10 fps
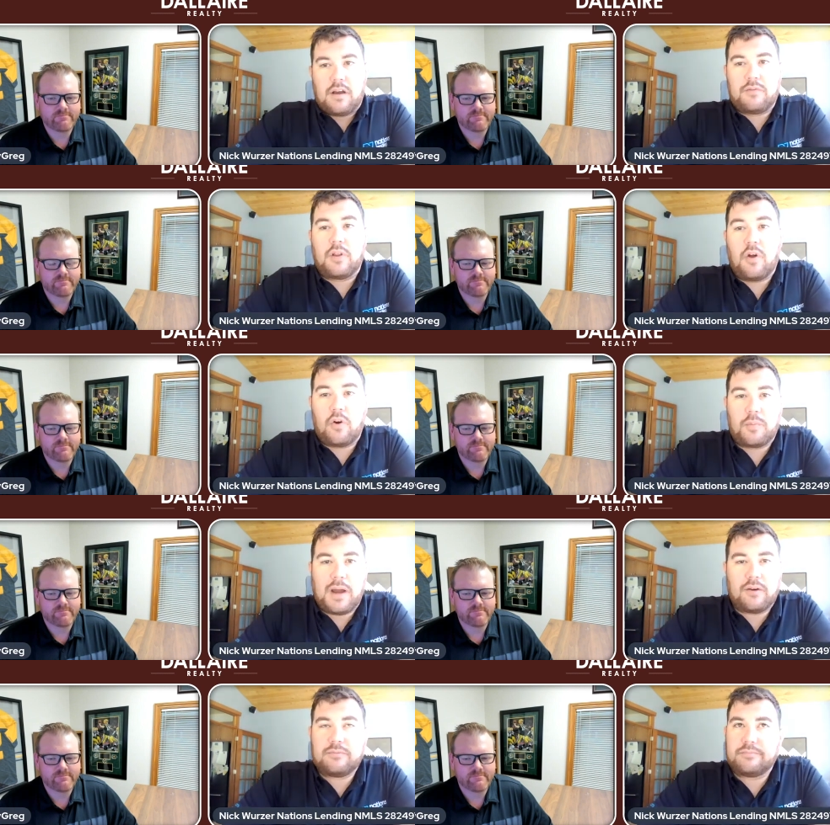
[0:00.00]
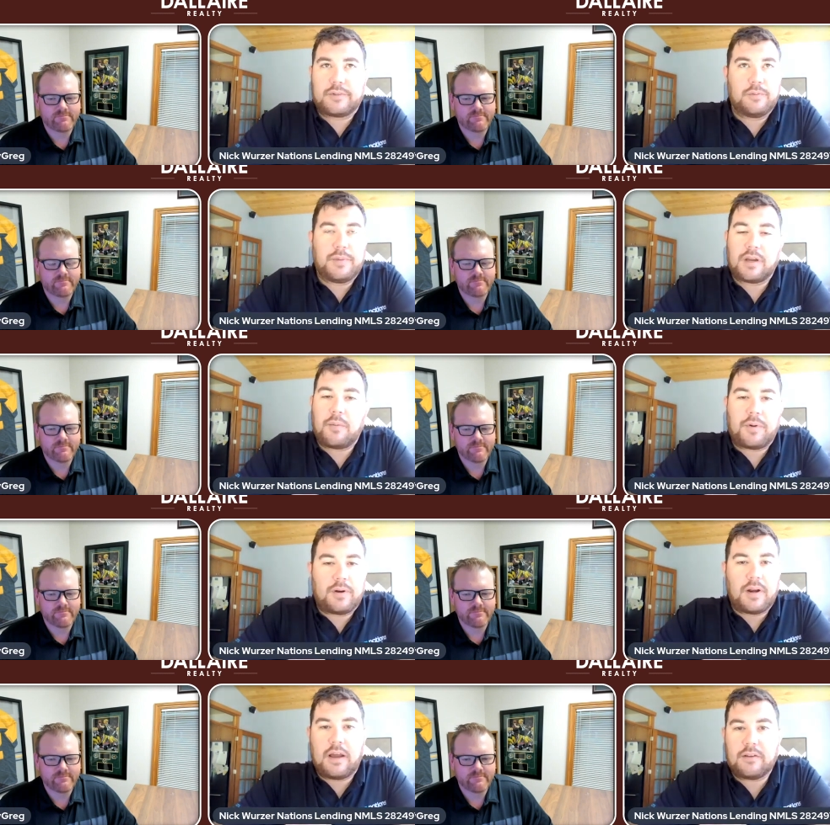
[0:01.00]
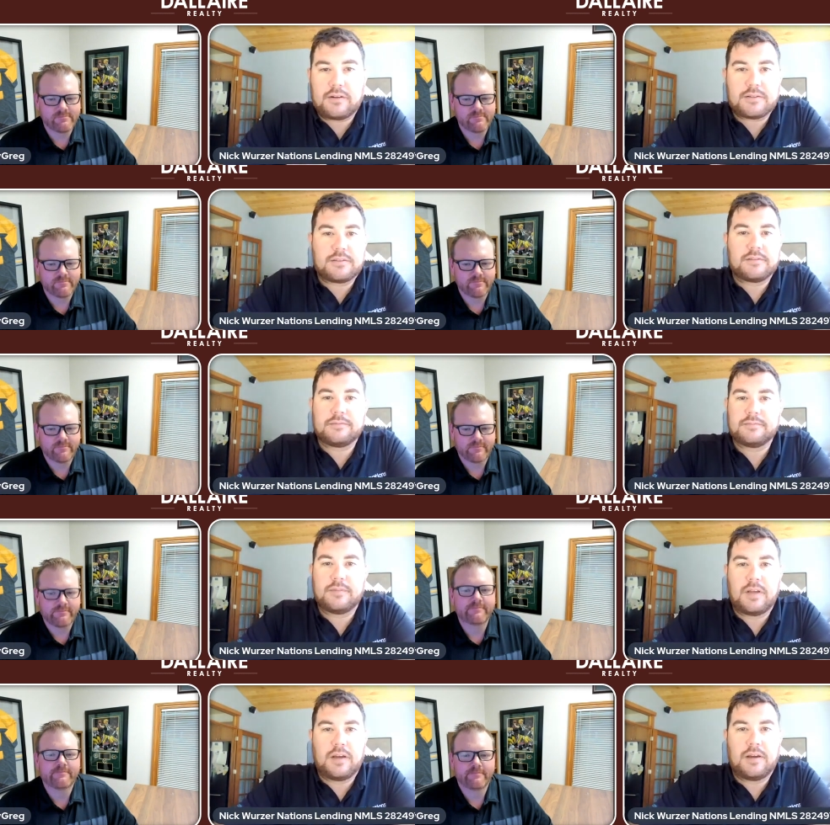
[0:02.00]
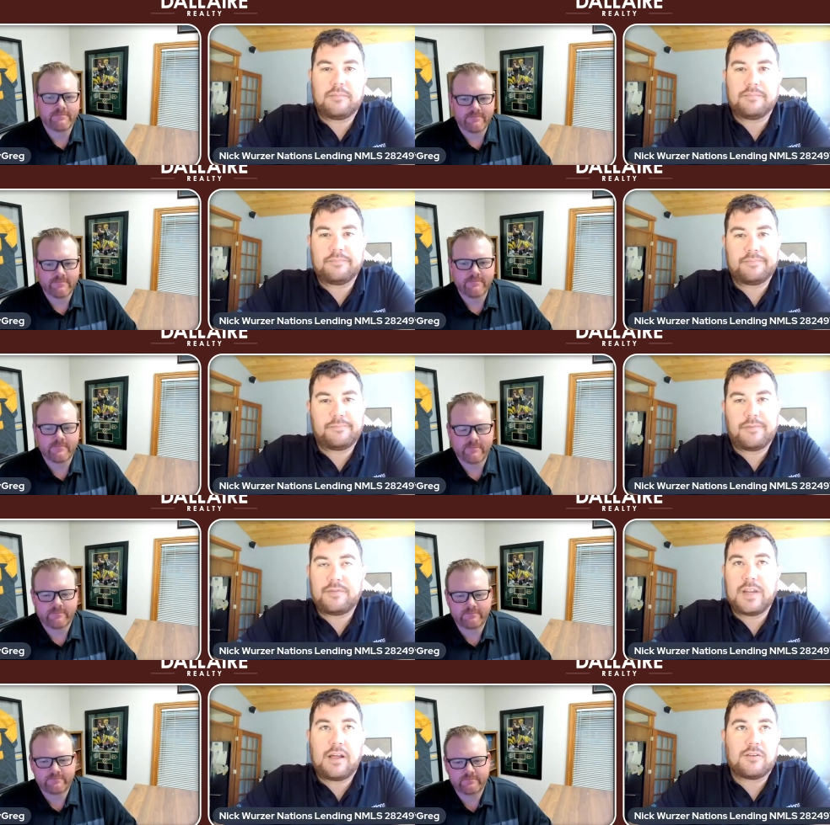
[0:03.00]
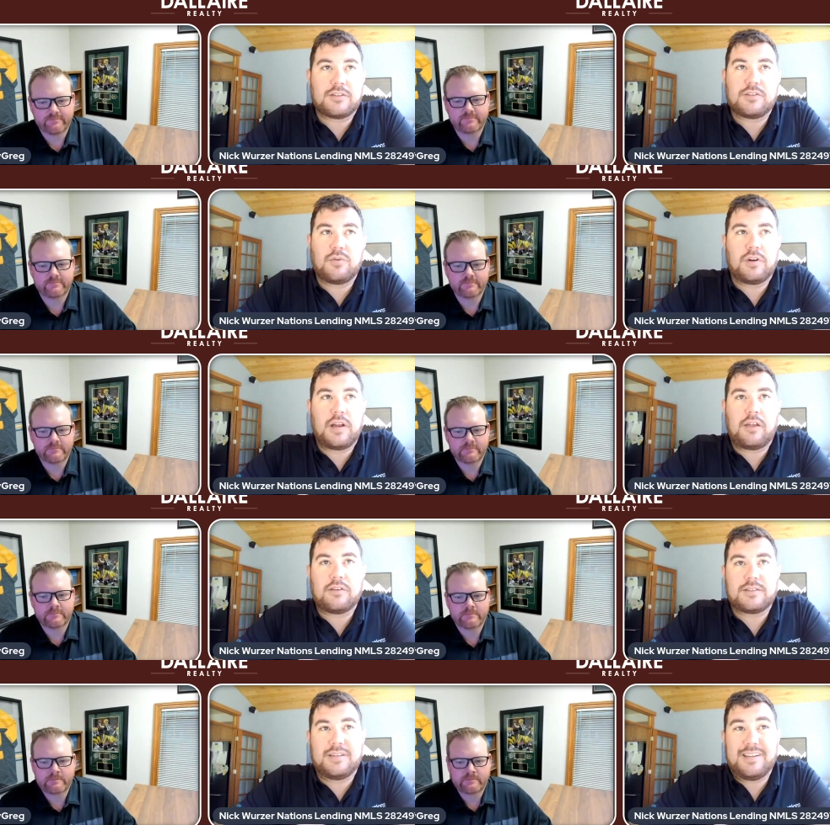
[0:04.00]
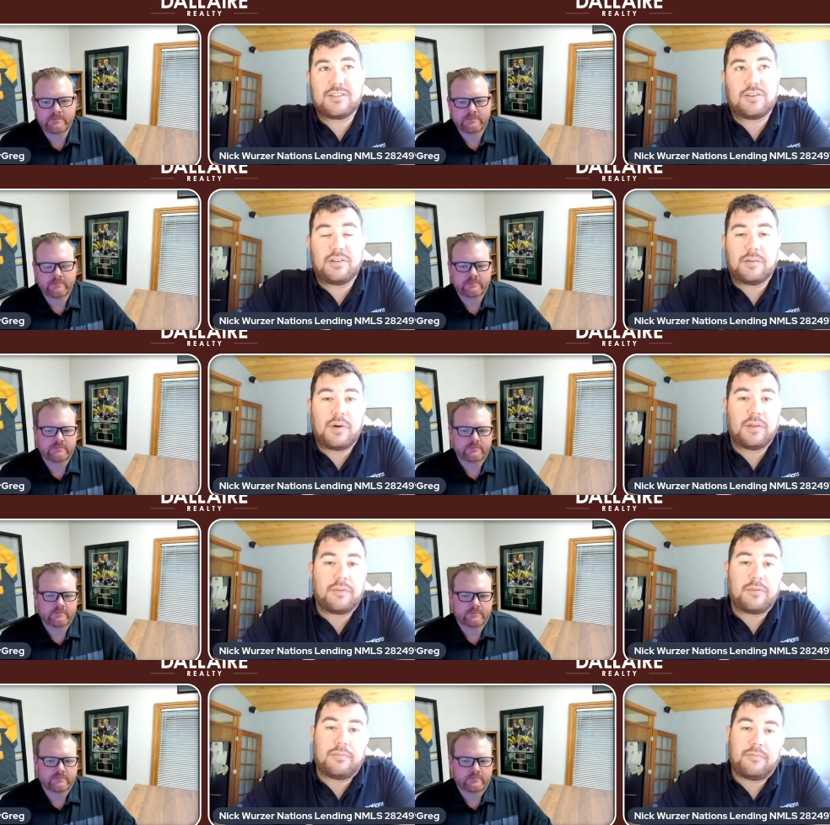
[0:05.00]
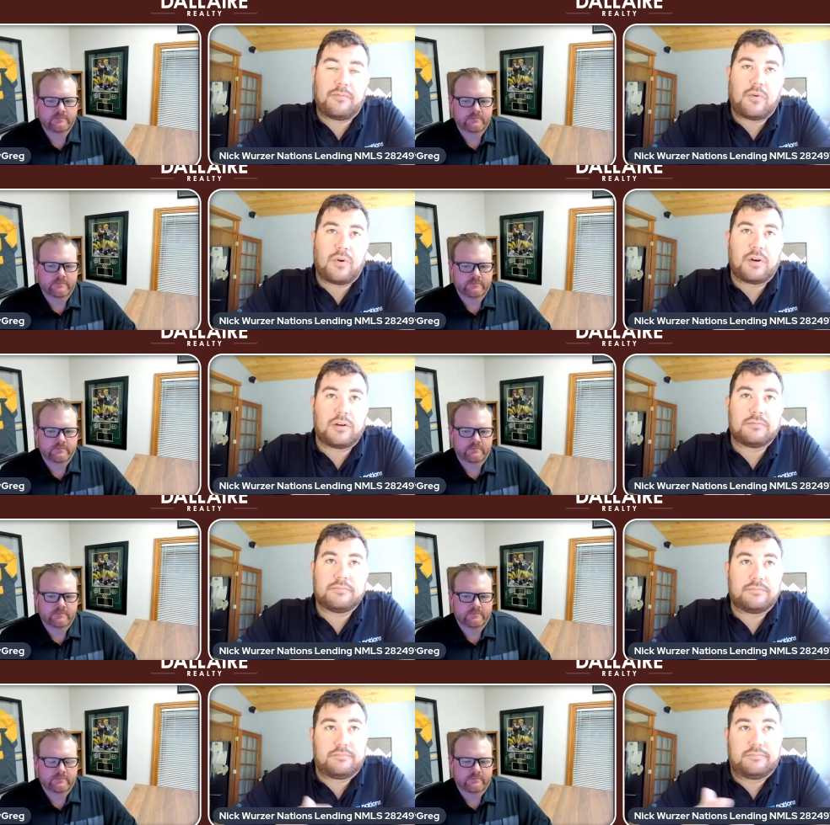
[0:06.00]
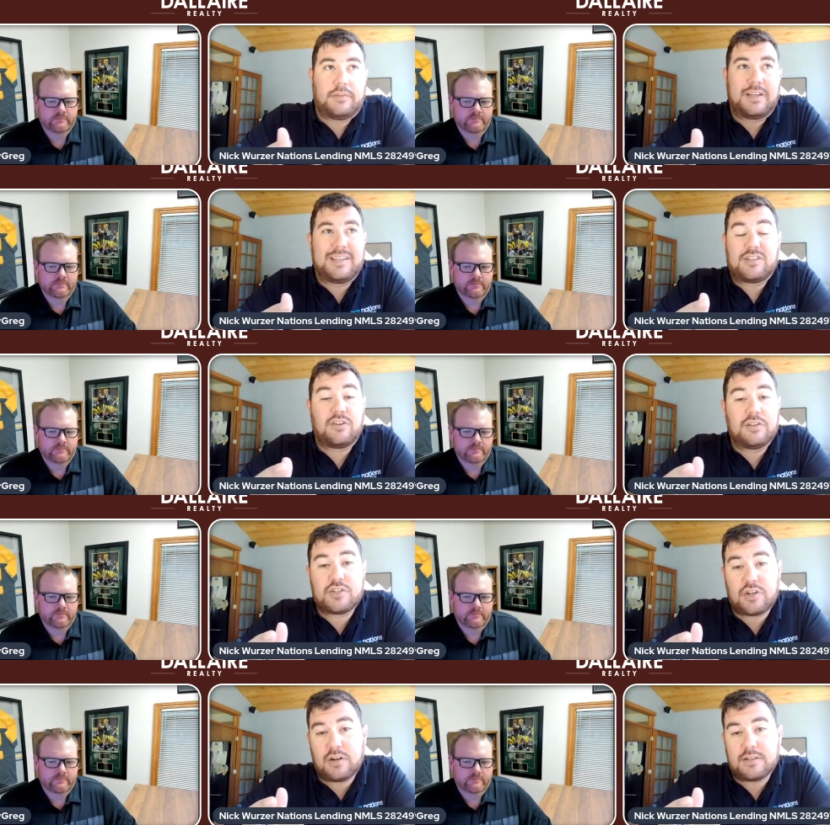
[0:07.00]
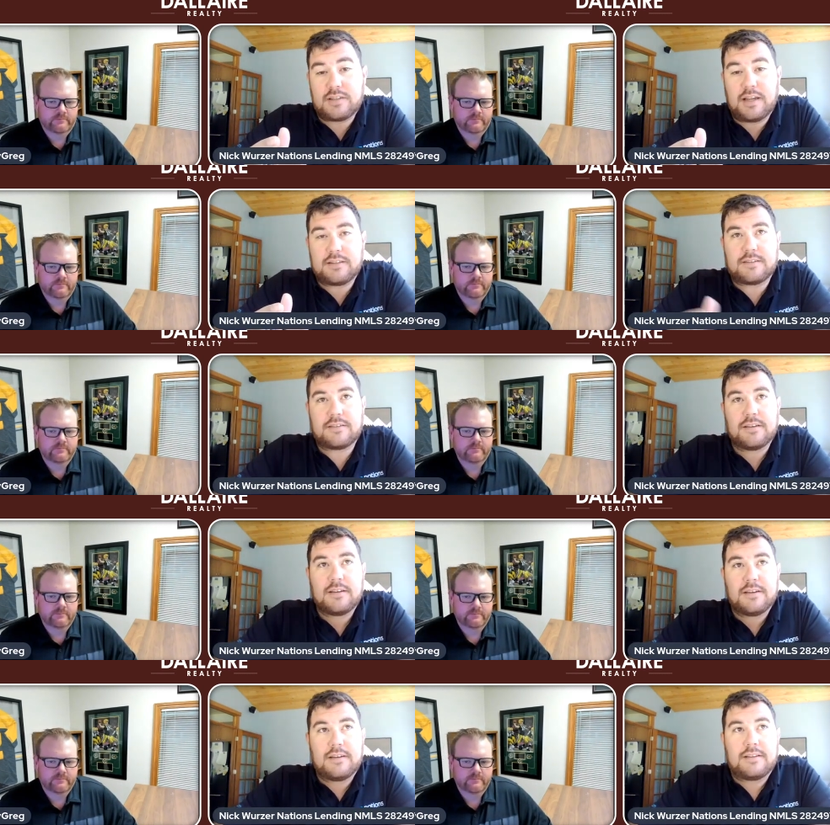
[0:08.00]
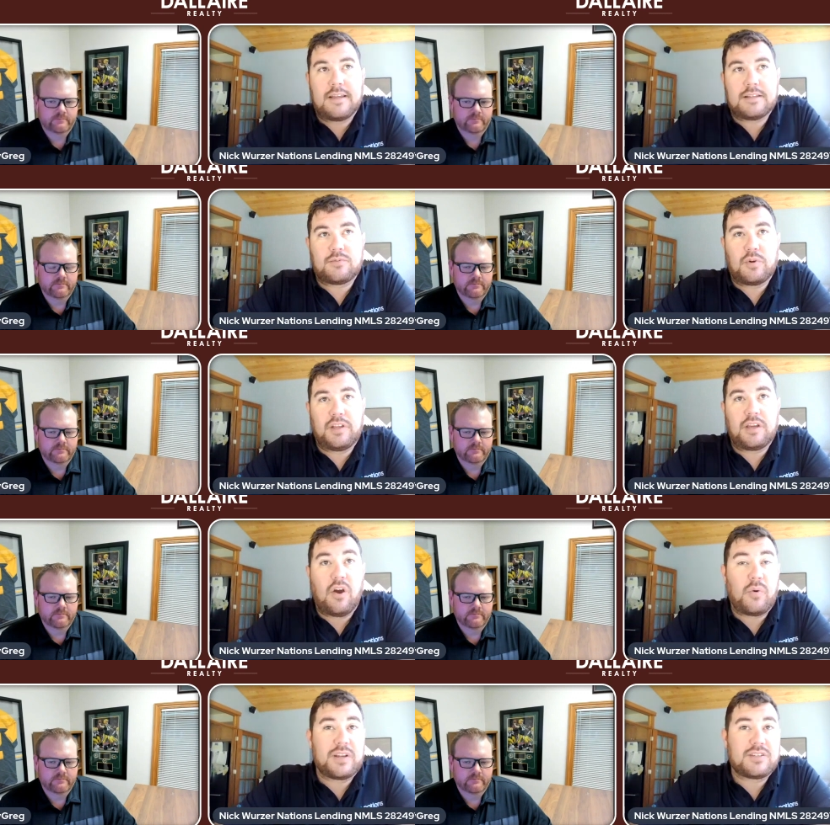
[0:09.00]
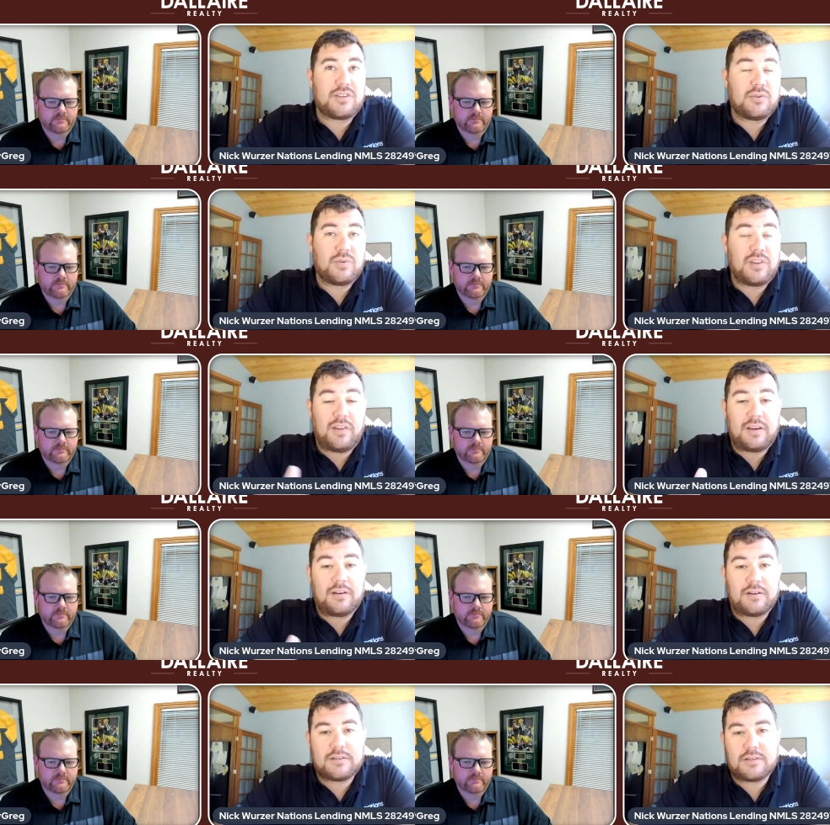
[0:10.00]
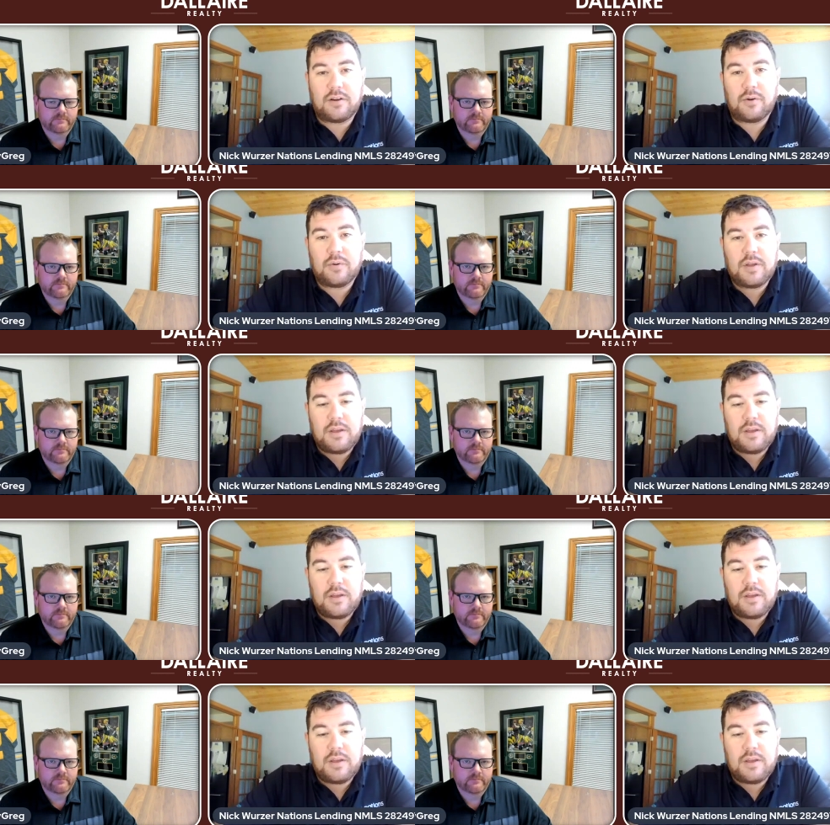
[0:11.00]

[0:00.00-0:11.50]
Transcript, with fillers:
Speaker 1: of the loan amount. Could be a couple $100, $50 to $200 additional in a month for additional insurance that's really going to the lender. So